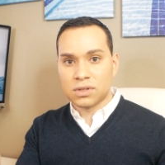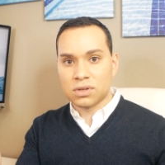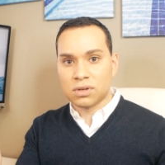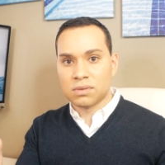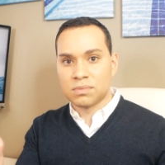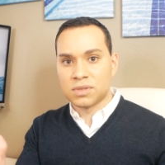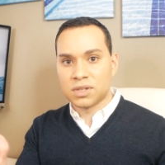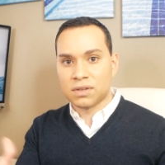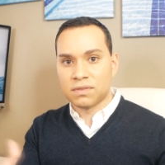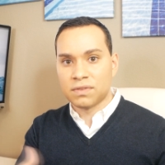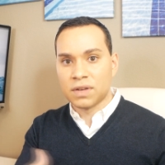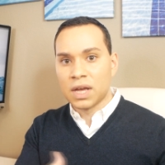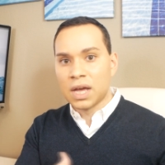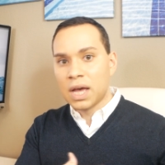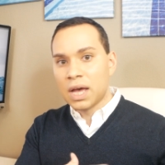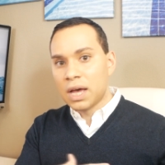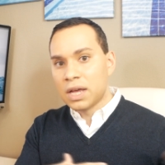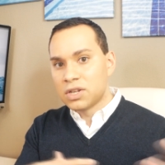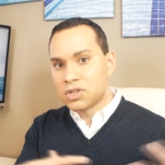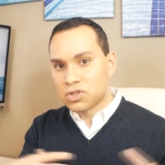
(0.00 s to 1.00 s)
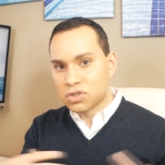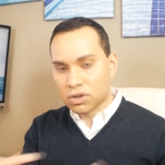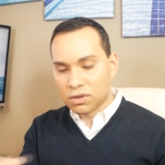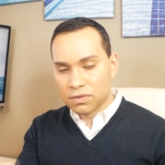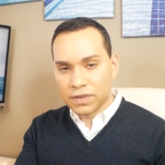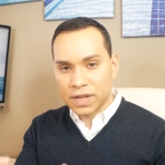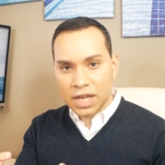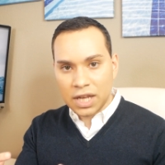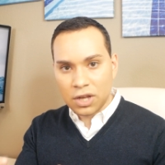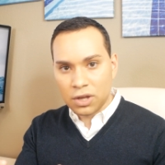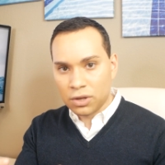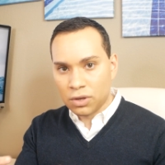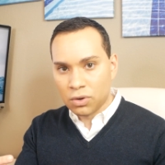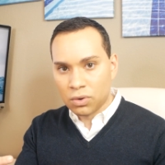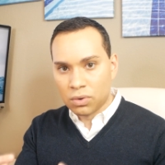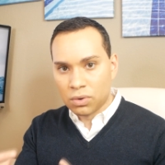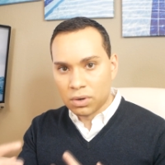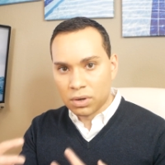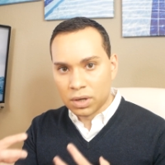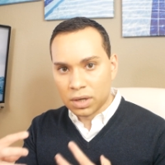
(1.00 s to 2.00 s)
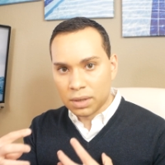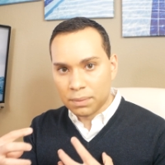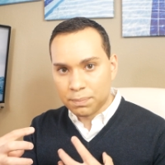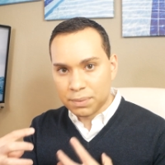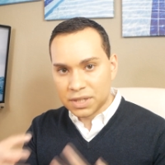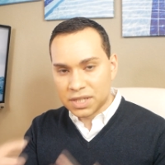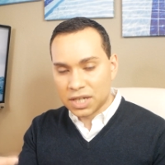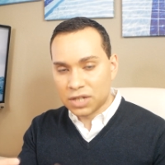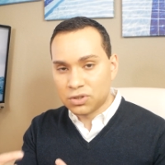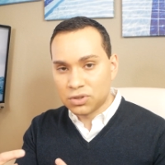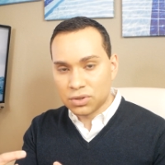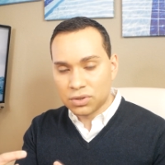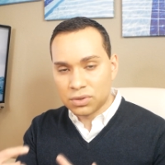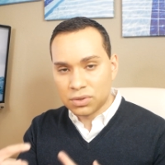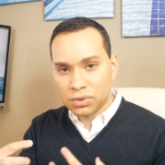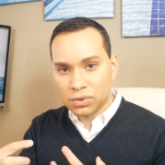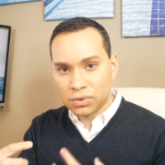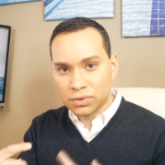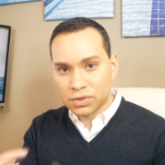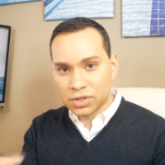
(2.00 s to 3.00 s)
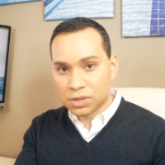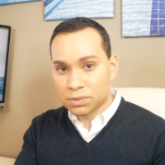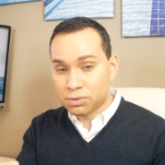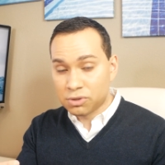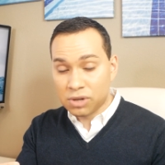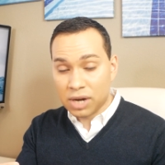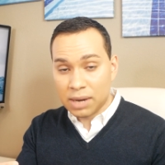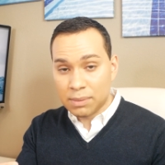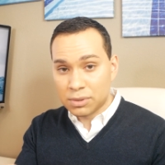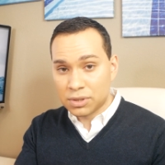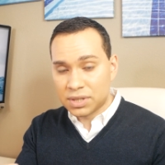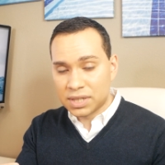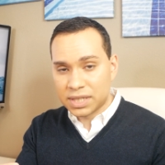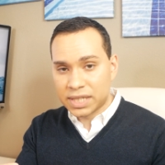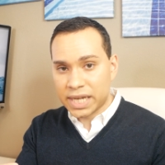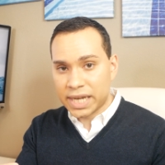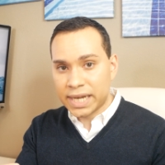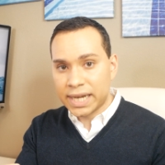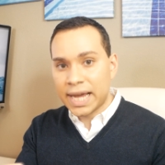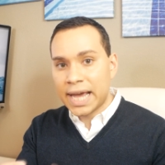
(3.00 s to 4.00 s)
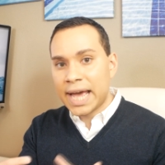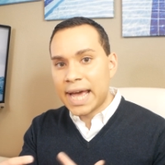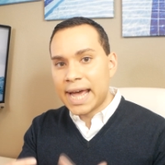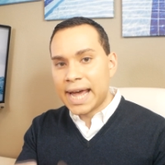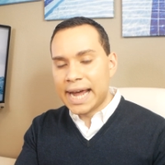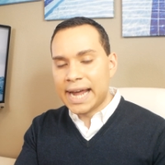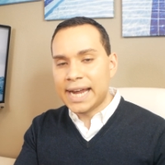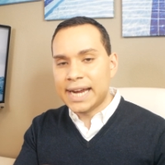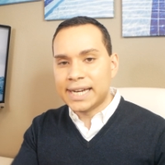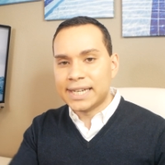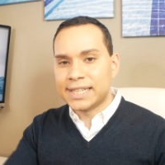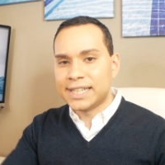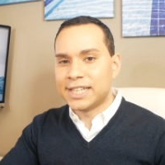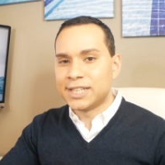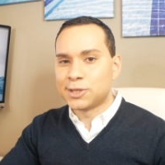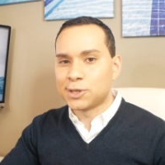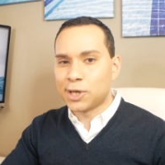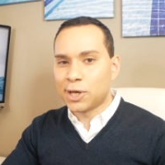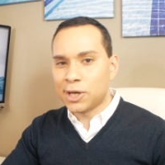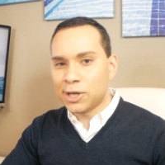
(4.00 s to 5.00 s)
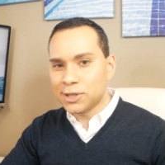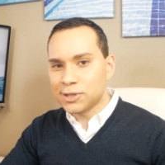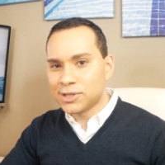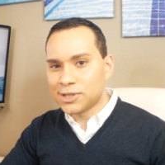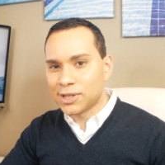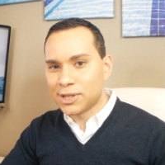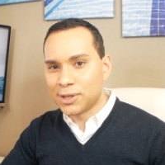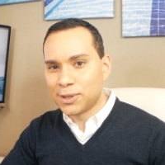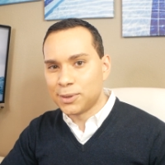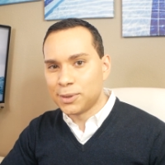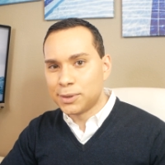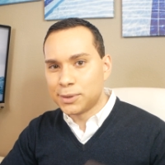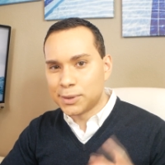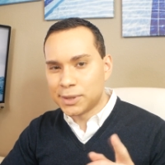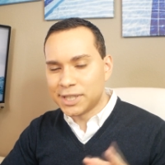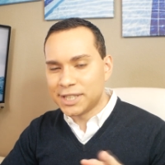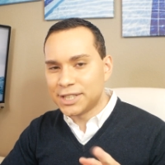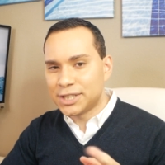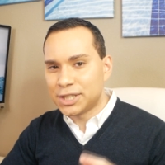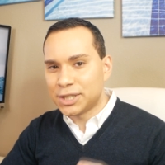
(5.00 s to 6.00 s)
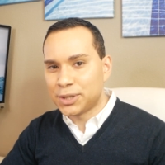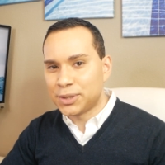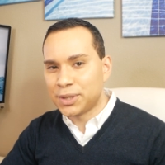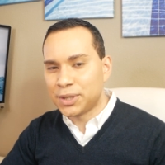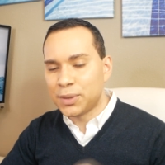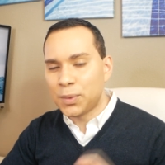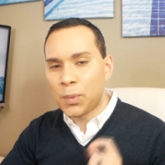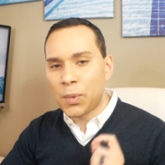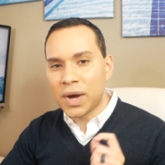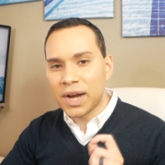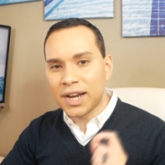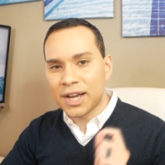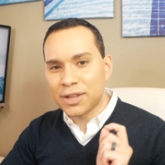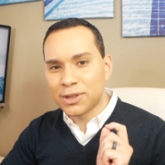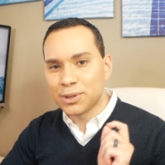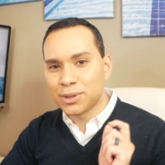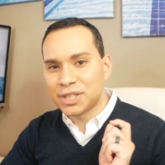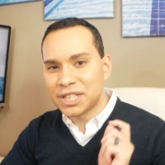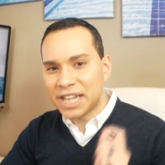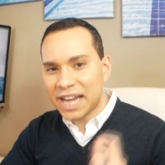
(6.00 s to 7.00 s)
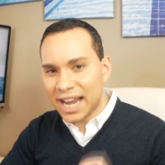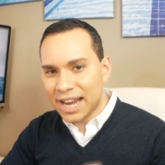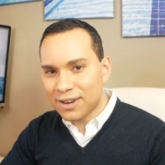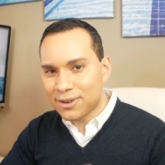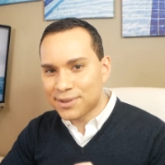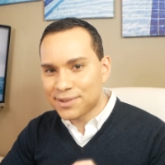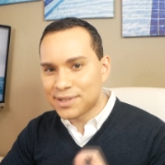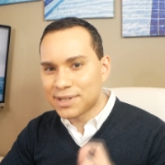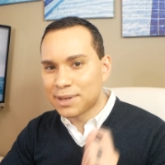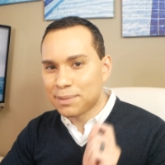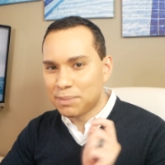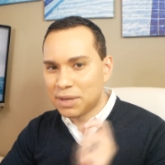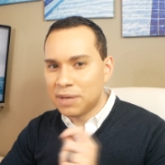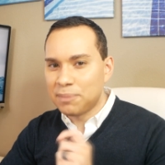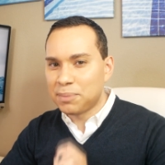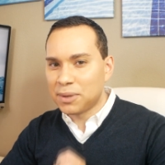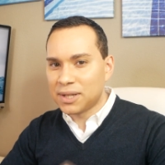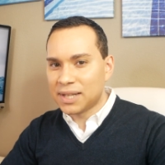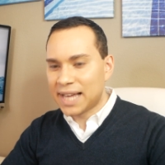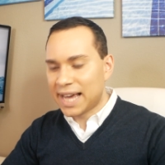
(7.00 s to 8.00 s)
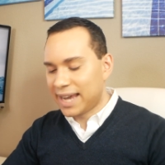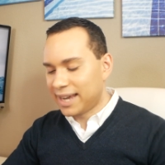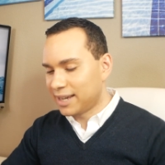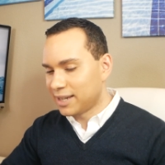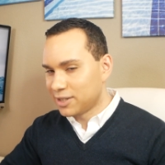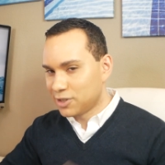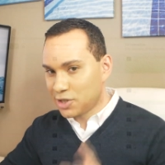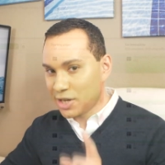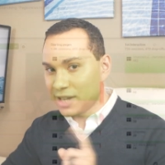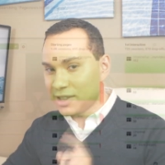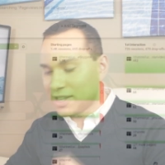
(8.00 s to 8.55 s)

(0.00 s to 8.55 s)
terms of serving your potential subscribers' intent, and it's also going to show you what other channels people like. Check